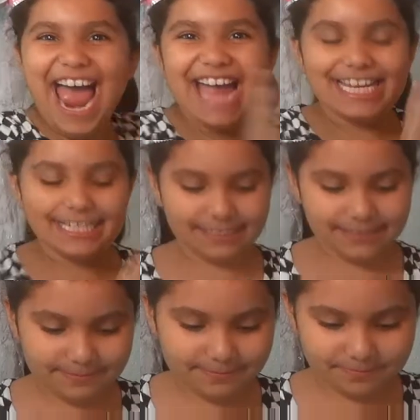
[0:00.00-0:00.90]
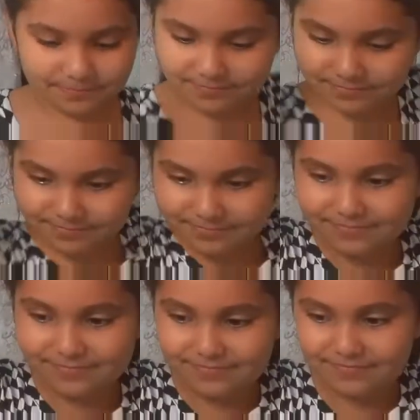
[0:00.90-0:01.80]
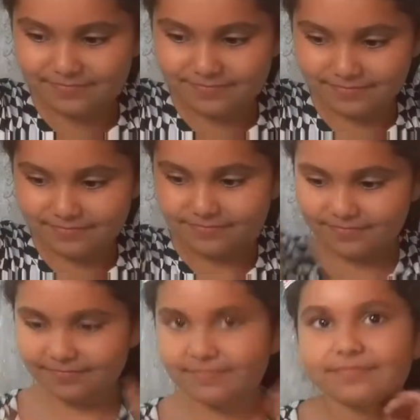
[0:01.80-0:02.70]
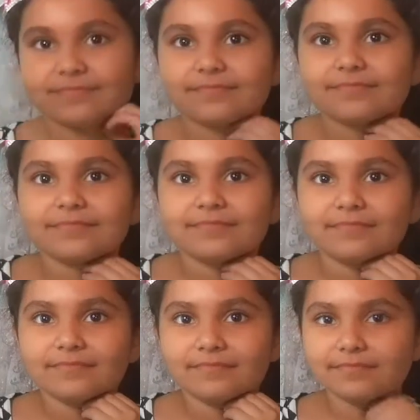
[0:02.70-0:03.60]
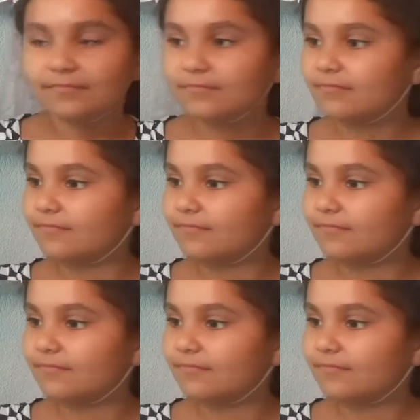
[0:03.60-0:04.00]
The person shown says nothing.